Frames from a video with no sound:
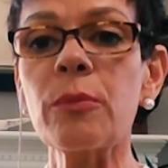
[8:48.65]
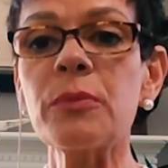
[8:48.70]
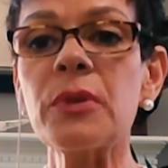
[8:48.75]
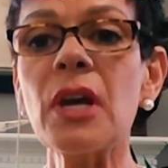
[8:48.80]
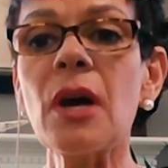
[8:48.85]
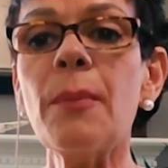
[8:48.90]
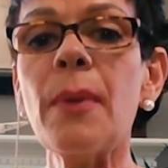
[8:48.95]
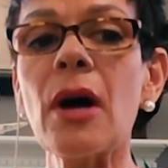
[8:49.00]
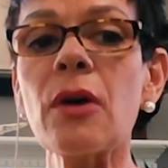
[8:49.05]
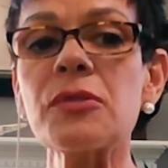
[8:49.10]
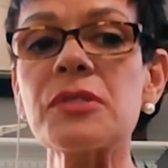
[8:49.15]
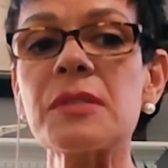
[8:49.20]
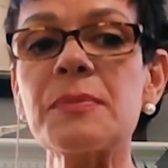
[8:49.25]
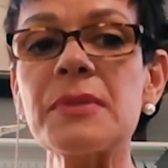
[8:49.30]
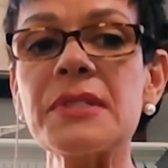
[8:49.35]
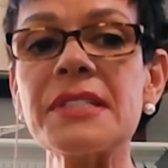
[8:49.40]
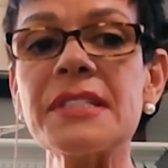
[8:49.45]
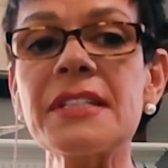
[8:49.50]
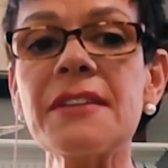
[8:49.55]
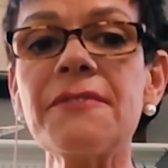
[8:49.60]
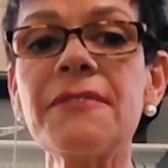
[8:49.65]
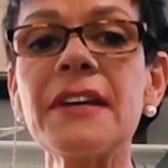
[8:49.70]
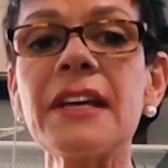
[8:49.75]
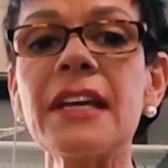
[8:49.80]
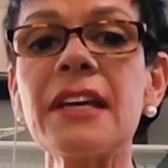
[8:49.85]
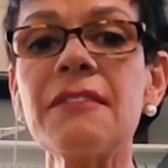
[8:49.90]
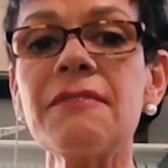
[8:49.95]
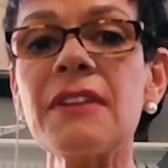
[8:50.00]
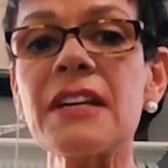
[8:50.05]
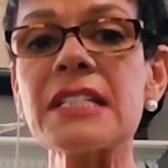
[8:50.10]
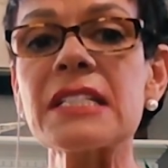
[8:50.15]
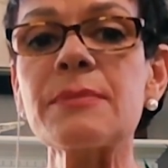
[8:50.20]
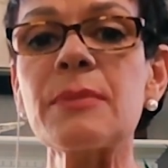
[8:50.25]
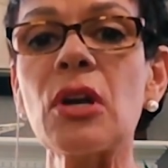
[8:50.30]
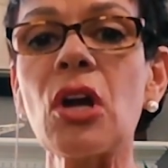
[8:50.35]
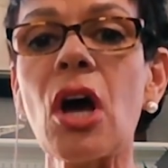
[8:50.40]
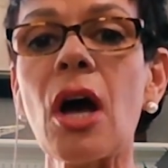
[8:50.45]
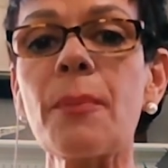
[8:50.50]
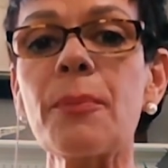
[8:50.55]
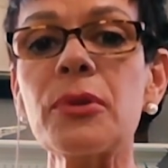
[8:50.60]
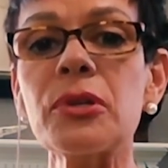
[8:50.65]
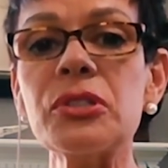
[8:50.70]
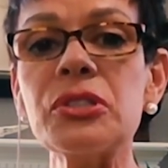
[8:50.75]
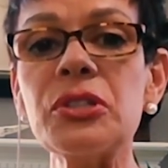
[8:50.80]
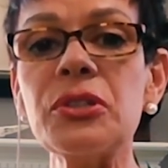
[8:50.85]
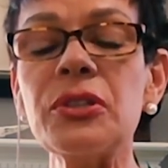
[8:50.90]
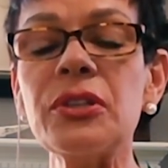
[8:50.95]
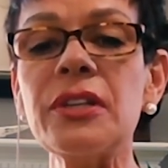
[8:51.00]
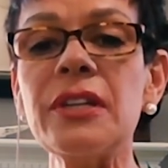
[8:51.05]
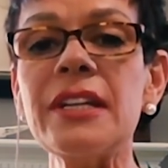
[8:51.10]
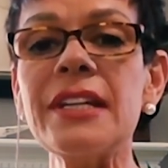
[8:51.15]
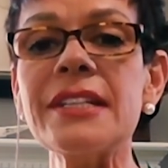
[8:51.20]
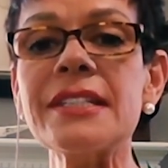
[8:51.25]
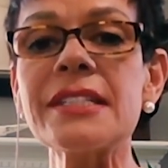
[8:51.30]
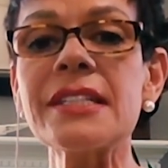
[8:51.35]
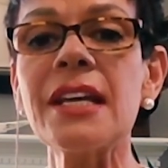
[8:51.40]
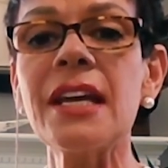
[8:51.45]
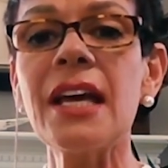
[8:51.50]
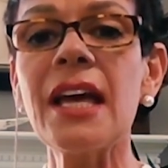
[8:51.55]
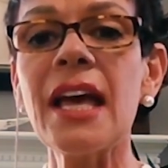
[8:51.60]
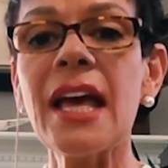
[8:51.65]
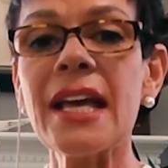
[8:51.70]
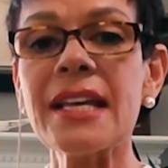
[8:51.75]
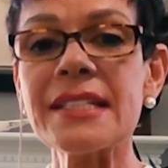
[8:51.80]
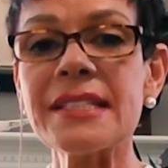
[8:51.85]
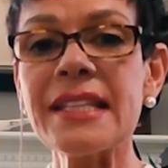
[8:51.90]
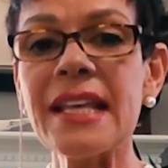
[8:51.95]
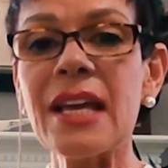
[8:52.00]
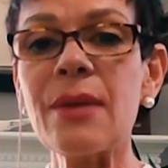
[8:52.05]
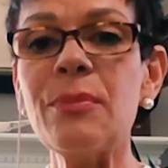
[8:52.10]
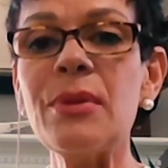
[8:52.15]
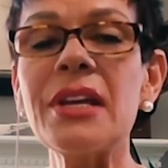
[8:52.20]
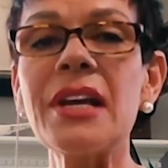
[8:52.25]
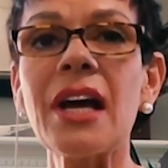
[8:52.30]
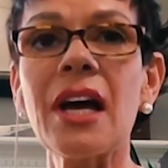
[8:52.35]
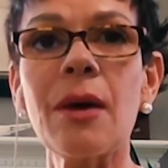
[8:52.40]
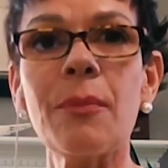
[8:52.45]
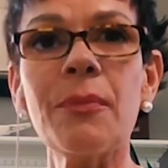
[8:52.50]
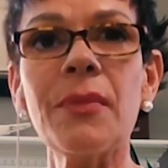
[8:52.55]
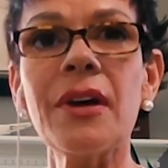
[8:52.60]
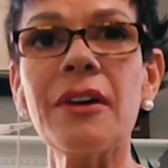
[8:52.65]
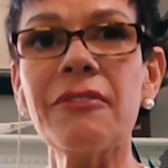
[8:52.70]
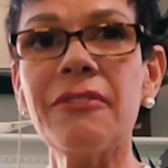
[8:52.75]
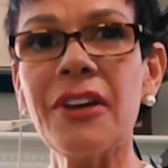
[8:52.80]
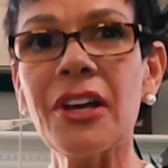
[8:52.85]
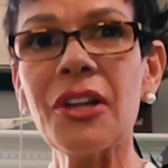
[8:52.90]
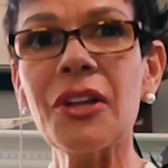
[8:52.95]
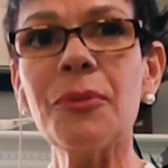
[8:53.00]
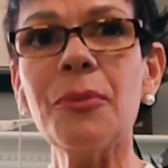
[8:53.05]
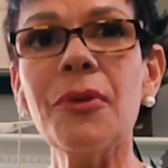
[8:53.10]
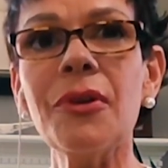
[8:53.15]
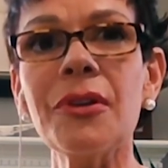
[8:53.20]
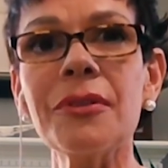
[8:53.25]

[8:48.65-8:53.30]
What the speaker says: about specific investment opportunities as they become available.